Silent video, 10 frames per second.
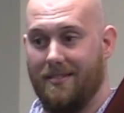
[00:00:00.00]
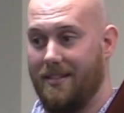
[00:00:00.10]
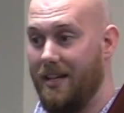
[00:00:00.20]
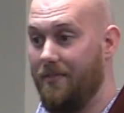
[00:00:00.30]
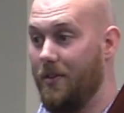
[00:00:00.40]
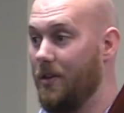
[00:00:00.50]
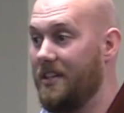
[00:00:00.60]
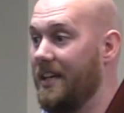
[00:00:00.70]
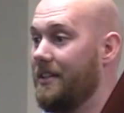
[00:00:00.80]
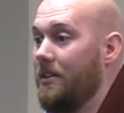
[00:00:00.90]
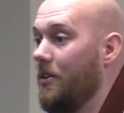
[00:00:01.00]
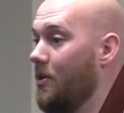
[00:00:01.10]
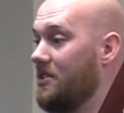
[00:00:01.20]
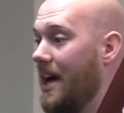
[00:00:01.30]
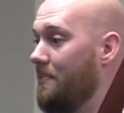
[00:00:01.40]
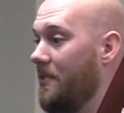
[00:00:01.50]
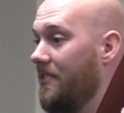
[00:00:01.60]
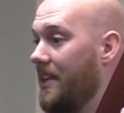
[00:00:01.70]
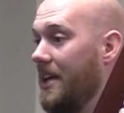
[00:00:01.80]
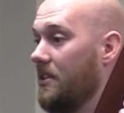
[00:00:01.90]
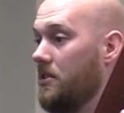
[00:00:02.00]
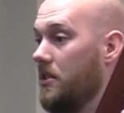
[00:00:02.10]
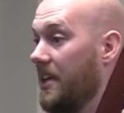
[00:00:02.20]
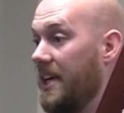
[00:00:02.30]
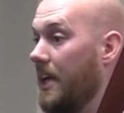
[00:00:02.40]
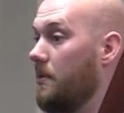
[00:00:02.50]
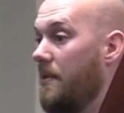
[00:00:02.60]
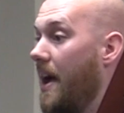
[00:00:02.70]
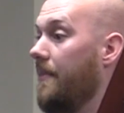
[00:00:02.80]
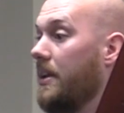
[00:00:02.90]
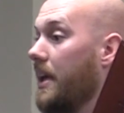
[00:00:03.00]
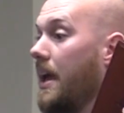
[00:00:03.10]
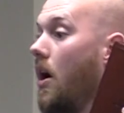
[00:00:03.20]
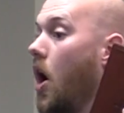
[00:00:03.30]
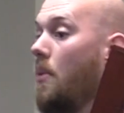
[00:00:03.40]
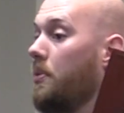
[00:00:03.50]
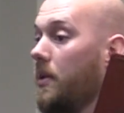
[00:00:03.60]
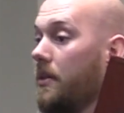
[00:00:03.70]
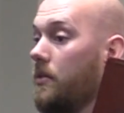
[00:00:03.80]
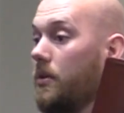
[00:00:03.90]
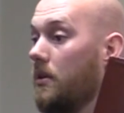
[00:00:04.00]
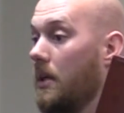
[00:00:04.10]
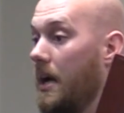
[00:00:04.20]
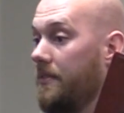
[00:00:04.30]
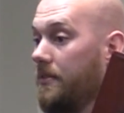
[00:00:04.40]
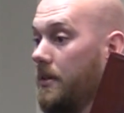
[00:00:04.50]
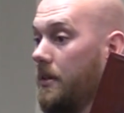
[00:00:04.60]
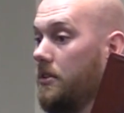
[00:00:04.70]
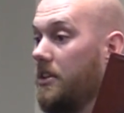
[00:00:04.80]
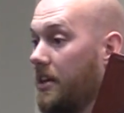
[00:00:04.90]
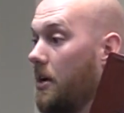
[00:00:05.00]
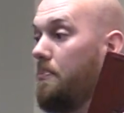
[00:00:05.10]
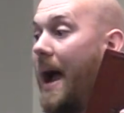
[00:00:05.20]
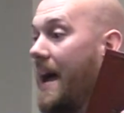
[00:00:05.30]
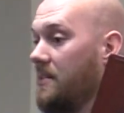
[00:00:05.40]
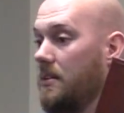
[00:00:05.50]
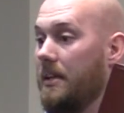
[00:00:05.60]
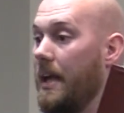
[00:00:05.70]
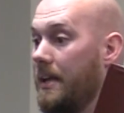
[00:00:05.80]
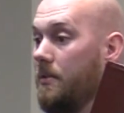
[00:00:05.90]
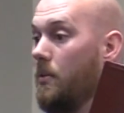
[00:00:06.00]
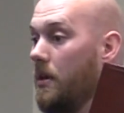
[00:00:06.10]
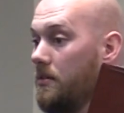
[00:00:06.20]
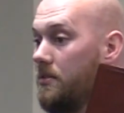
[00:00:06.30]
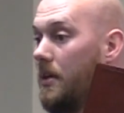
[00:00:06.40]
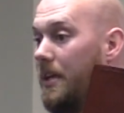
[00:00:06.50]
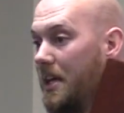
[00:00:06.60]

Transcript: That if you're addicted to those type of things, the kingdom of heaven can't operate through your life to the capacity that he wants.